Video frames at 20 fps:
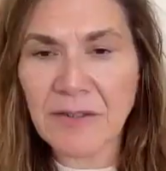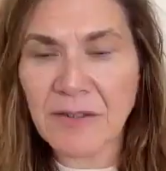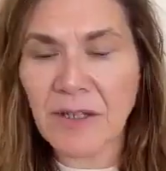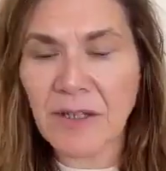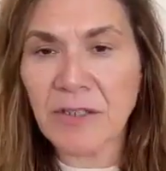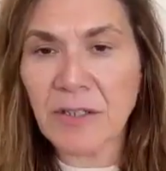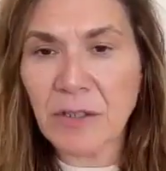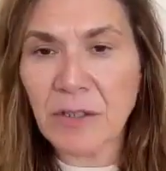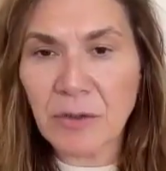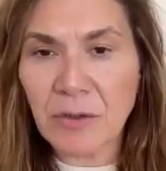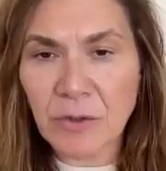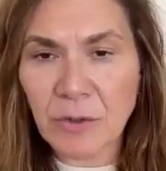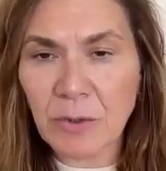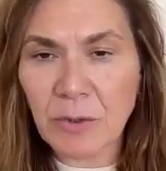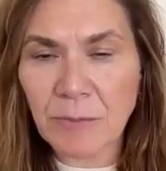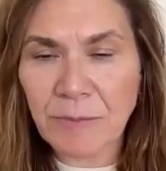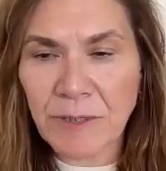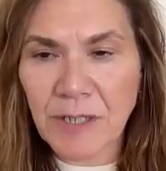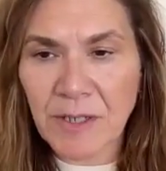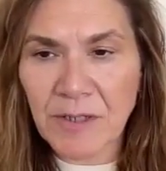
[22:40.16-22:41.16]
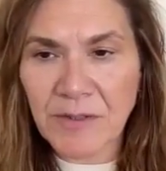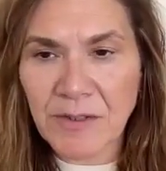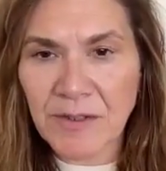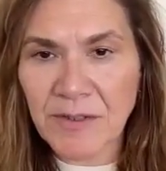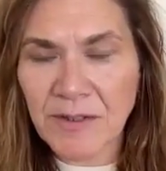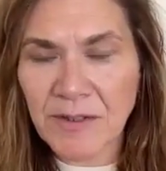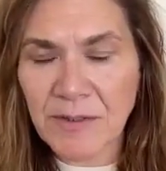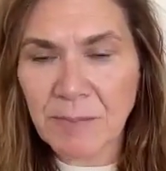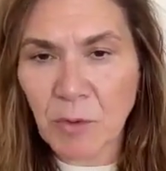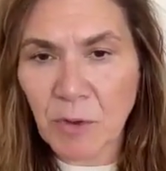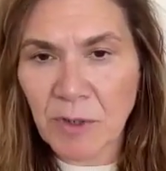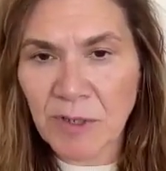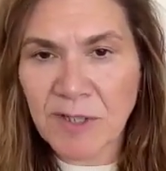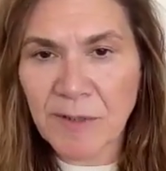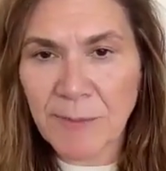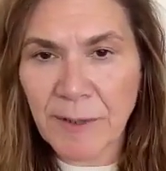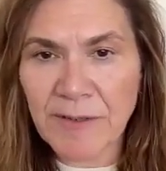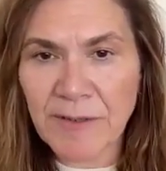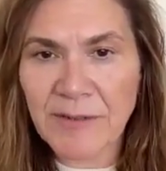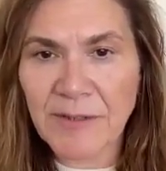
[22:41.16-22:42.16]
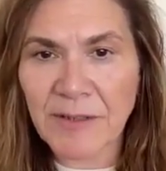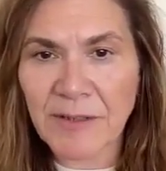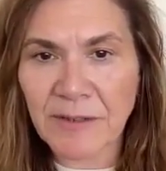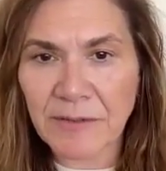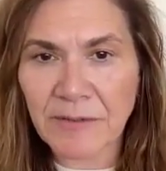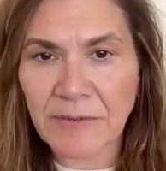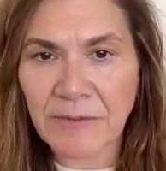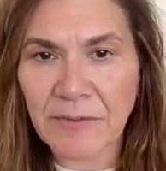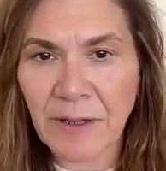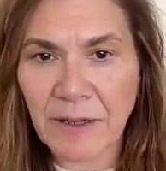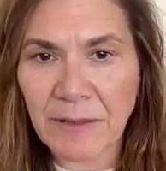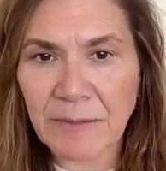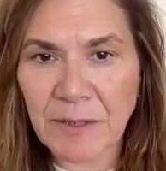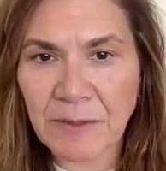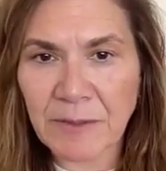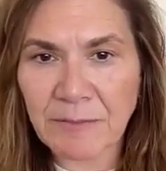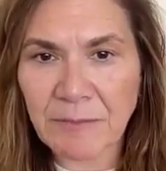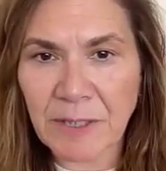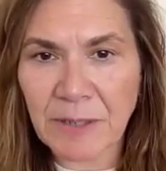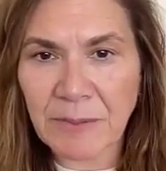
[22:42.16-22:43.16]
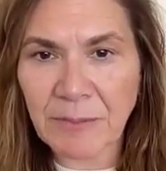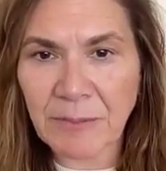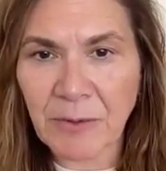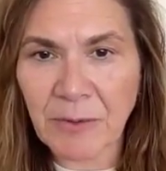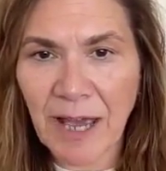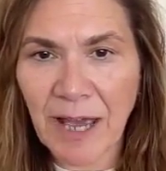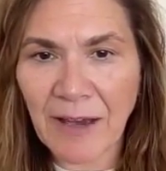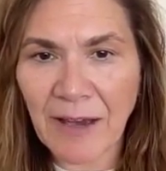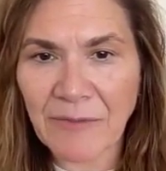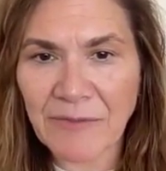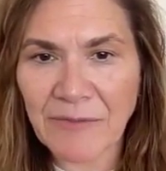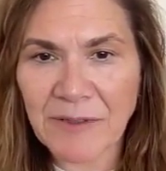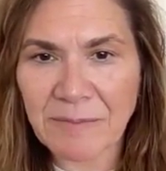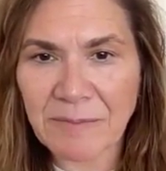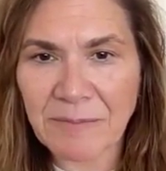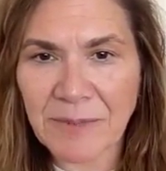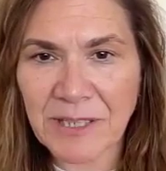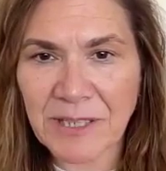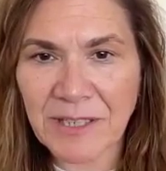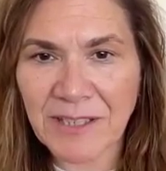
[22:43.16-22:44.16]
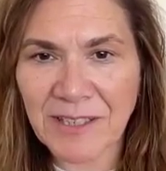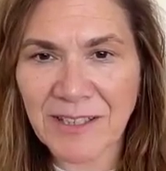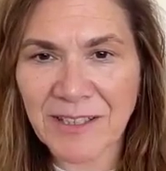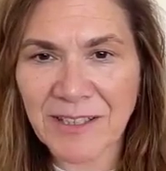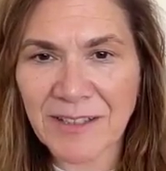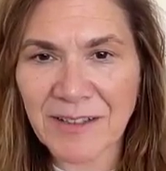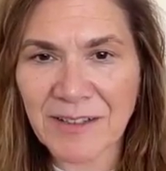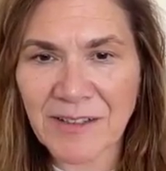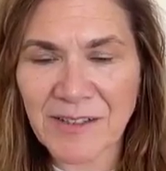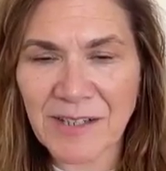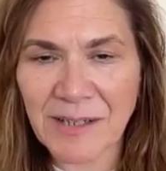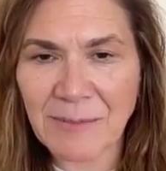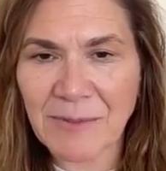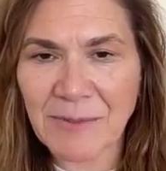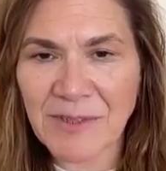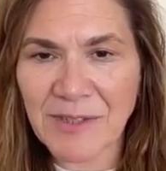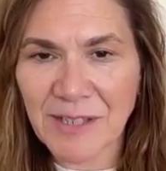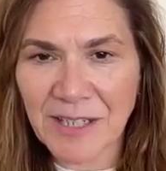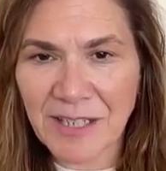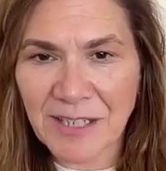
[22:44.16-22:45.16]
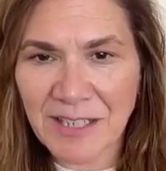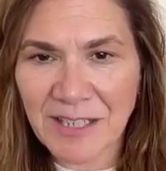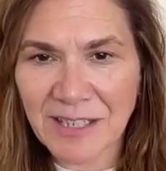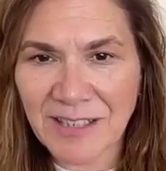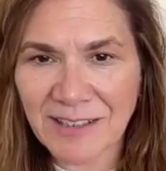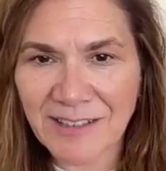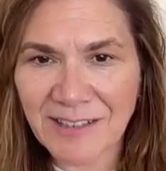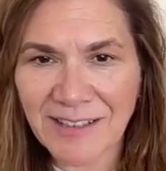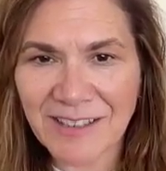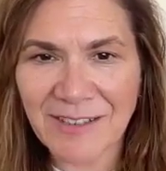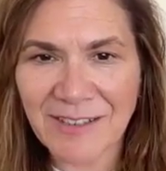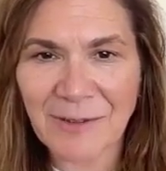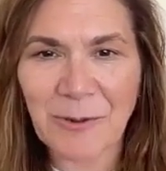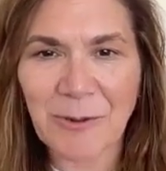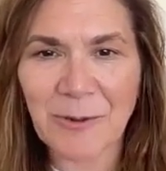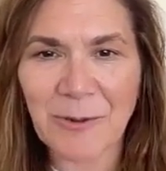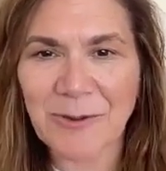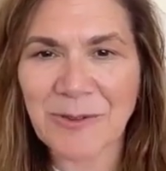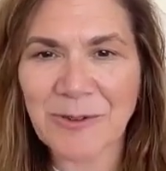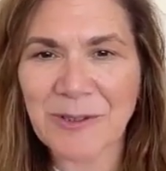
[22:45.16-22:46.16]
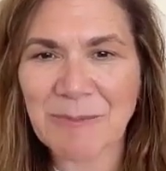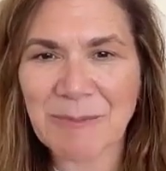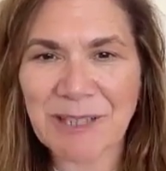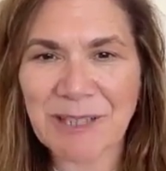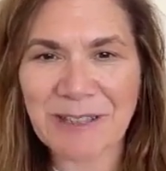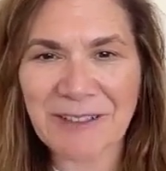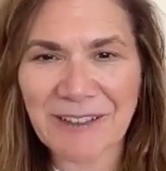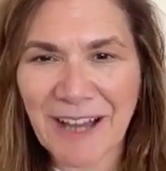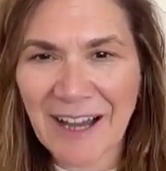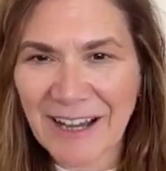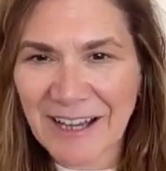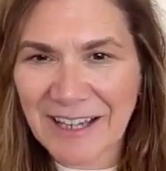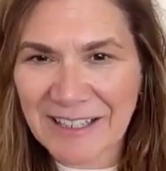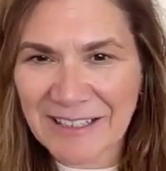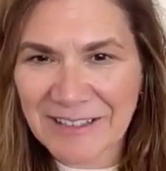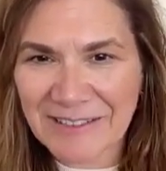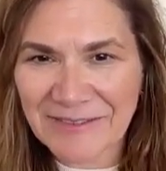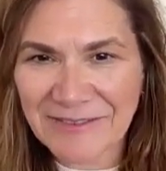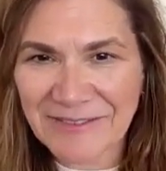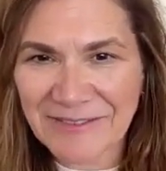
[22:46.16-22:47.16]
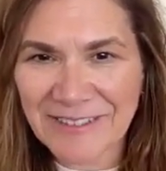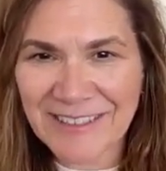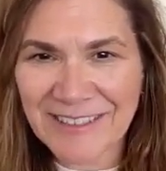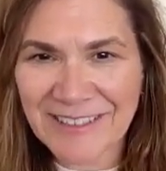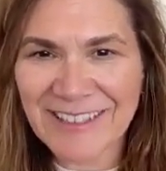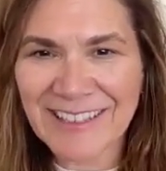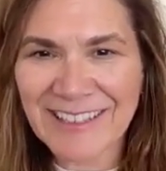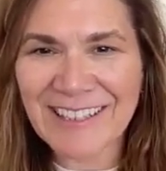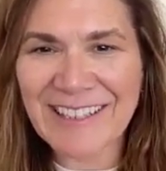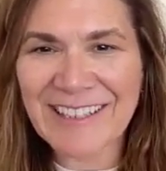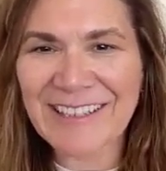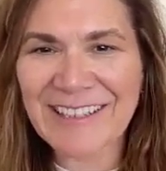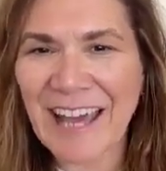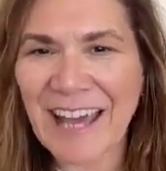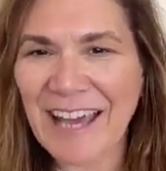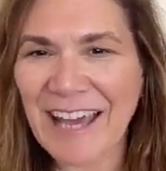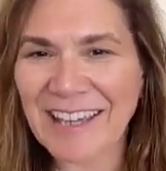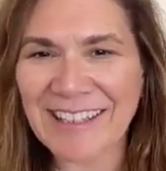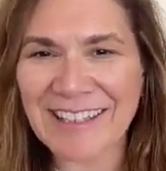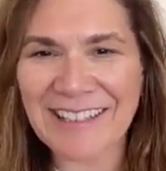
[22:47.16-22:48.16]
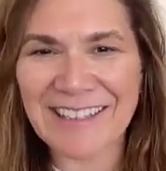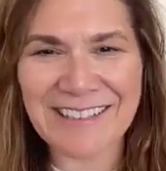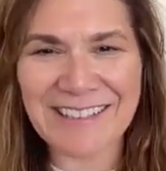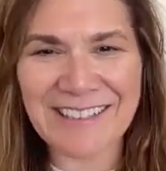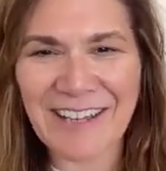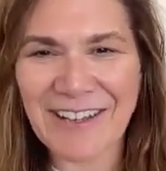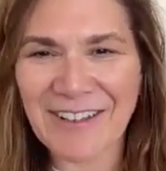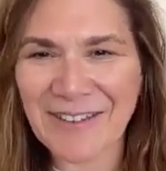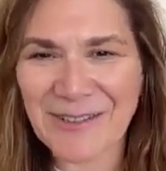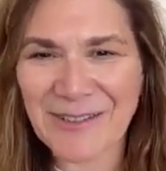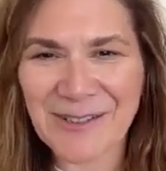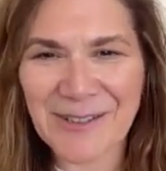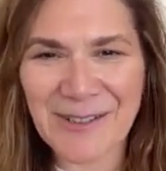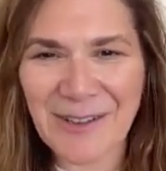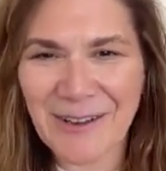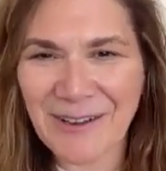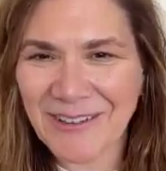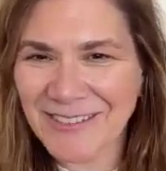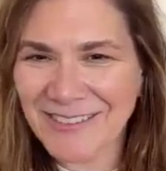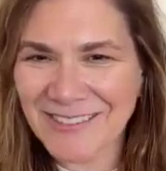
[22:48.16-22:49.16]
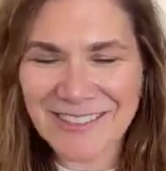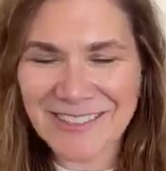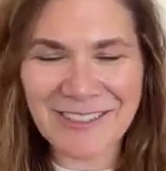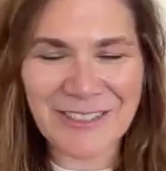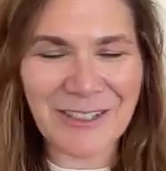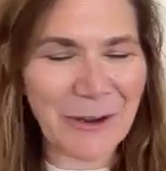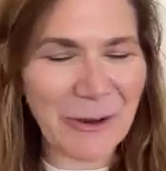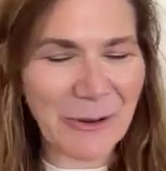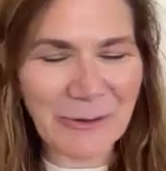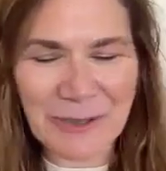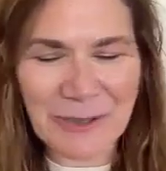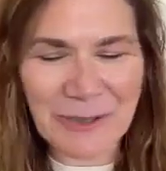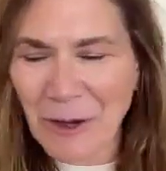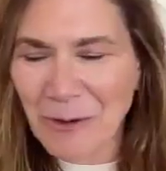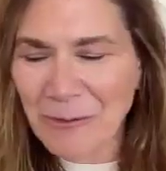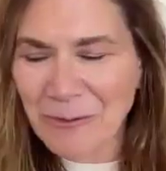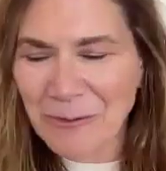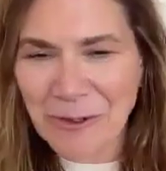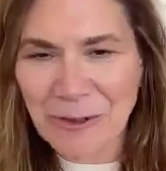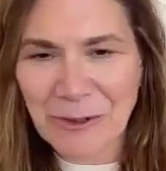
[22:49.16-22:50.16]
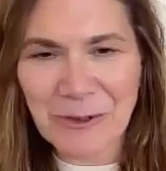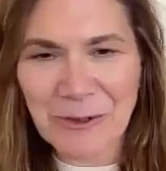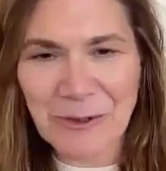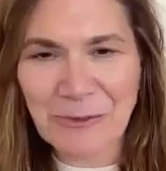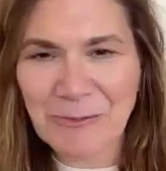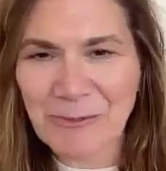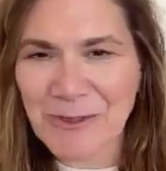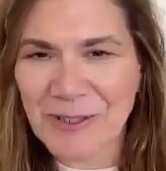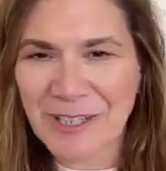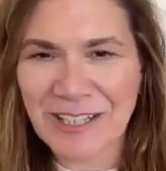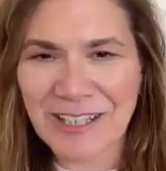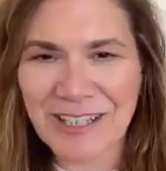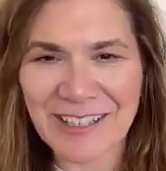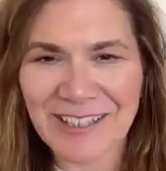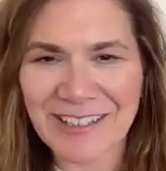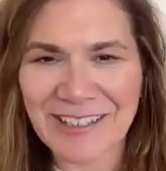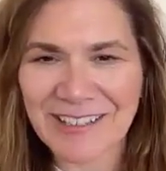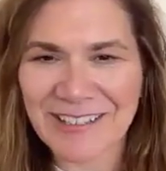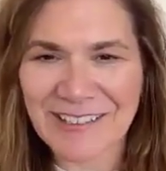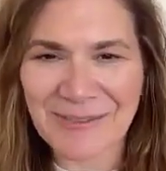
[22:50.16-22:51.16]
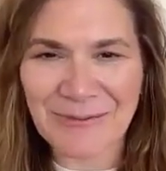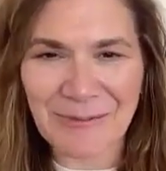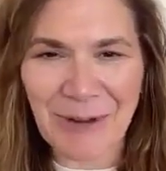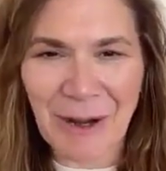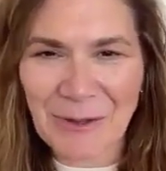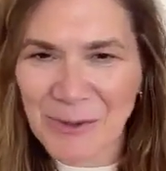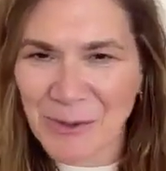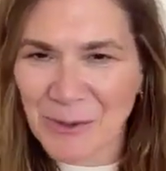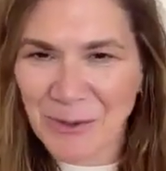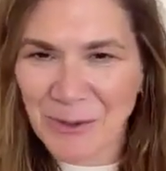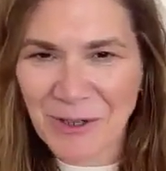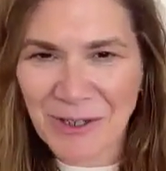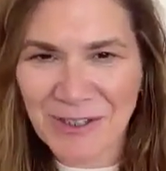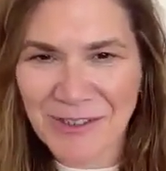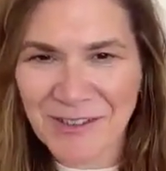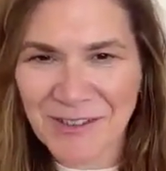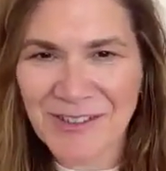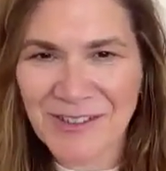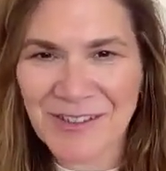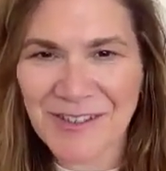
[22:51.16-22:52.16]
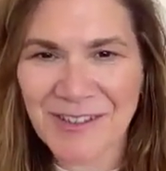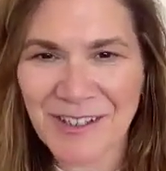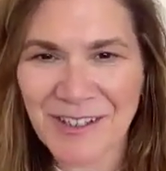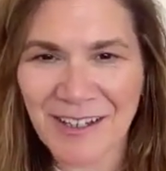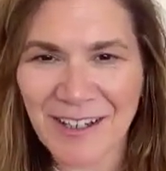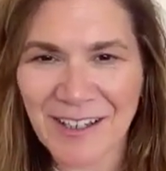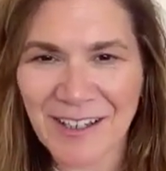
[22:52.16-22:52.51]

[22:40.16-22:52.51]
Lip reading: it's unusual because it's more expensive. I mean, people have to be in the same city in order to meet live. That entails hotel rooms and restaurants.